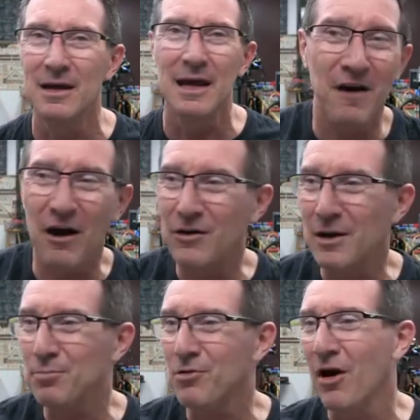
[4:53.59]

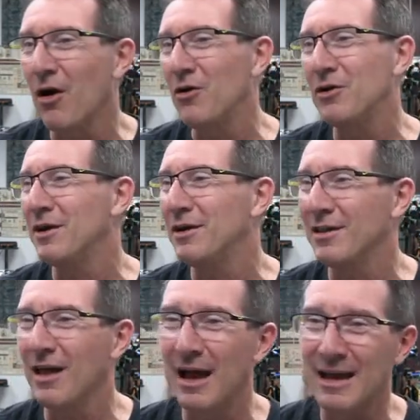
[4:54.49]
failure prone, and
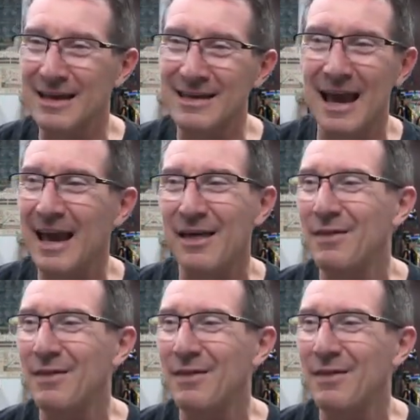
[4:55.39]
like yeah,